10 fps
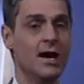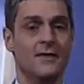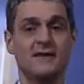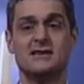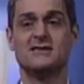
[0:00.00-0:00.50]

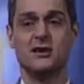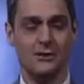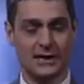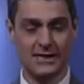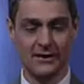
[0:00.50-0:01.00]
This is the
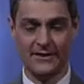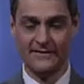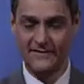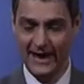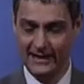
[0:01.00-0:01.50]
unity of the
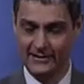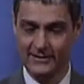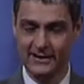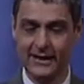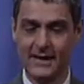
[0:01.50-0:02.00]

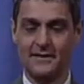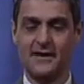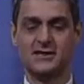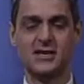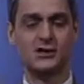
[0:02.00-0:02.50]
faith.
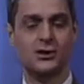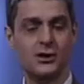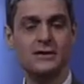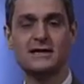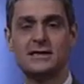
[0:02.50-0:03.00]
This is
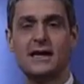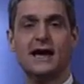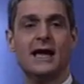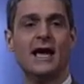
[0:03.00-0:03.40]
unity